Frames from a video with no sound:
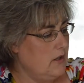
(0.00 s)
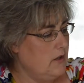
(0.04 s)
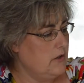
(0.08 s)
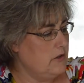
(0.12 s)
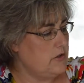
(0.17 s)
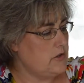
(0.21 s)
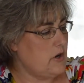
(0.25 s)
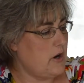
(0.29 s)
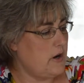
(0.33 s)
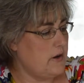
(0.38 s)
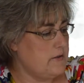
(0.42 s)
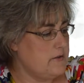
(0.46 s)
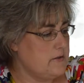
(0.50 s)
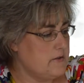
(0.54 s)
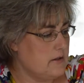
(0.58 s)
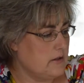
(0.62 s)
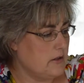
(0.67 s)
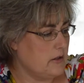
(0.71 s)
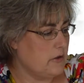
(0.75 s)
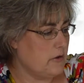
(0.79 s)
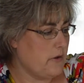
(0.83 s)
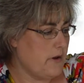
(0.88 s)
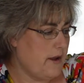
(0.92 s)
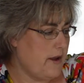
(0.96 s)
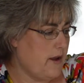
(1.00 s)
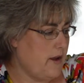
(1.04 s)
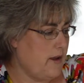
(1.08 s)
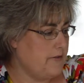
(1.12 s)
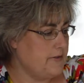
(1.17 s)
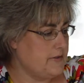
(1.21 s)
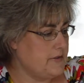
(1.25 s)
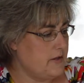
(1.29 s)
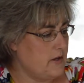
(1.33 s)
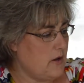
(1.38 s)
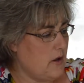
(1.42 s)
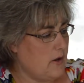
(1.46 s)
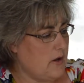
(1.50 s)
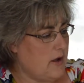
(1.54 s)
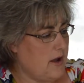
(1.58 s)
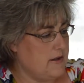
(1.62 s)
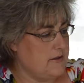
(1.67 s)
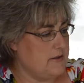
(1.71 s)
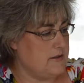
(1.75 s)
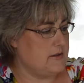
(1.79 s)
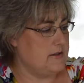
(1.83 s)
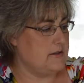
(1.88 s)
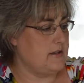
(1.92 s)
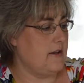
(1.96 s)
charts and graphs and all kinds
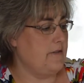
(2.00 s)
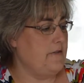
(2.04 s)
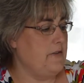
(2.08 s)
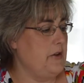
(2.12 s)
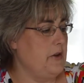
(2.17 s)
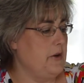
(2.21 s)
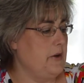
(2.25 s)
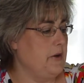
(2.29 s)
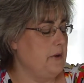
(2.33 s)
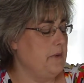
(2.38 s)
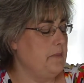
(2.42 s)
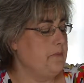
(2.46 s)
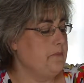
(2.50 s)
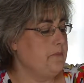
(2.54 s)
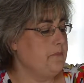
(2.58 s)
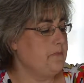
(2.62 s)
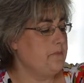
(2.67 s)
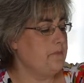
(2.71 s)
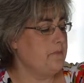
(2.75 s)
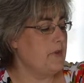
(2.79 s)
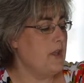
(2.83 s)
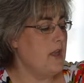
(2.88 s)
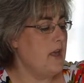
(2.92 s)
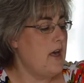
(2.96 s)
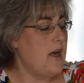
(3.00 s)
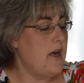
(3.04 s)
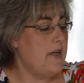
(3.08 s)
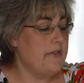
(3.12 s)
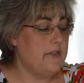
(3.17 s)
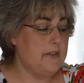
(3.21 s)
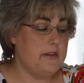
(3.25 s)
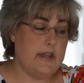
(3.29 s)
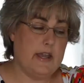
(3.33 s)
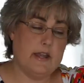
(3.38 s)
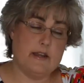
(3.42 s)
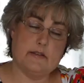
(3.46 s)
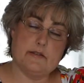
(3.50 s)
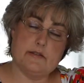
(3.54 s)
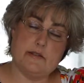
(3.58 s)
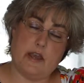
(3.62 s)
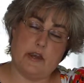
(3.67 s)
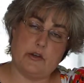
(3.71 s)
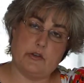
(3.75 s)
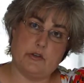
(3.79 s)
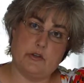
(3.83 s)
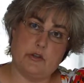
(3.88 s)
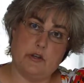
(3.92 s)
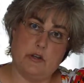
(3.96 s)
of stuff here. The next
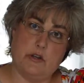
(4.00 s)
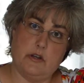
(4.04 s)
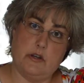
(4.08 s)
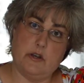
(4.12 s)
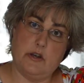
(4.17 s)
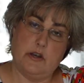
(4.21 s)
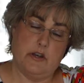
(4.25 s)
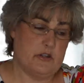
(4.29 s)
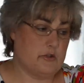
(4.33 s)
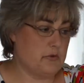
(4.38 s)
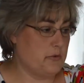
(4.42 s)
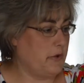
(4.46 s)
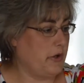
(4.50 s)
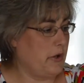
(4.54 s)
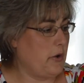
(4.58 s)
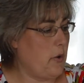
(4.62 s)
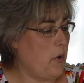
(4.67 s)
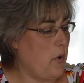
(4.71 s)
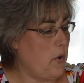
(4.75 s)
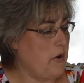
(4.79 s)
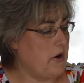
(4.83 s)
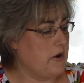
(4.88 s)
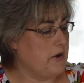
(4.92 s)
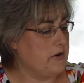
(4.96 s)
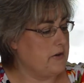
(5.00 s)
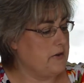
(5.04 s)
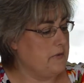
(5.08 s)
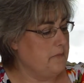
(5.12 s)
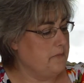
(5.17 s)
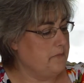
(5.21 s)
section is record.